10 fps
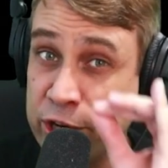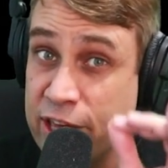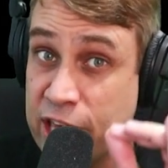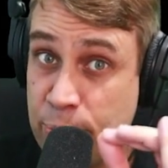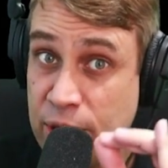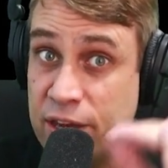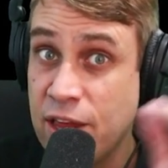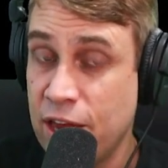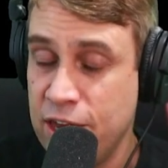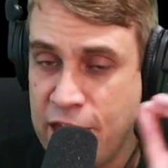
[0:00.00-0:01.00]
gigabit
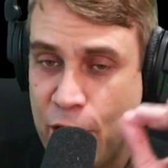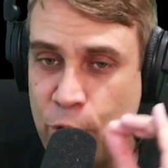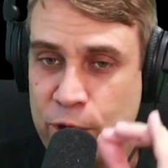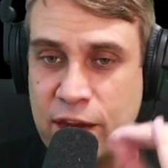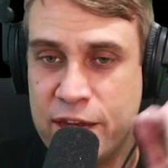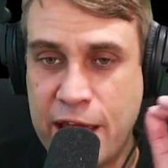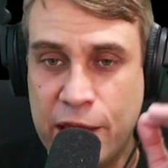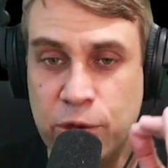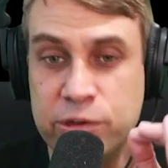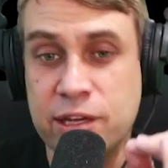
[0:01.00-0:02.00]
network
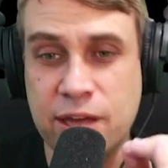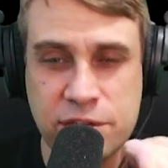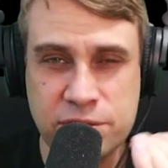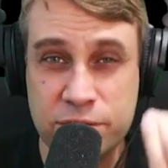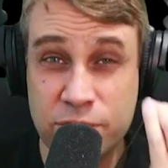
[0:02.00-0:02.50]
download connection.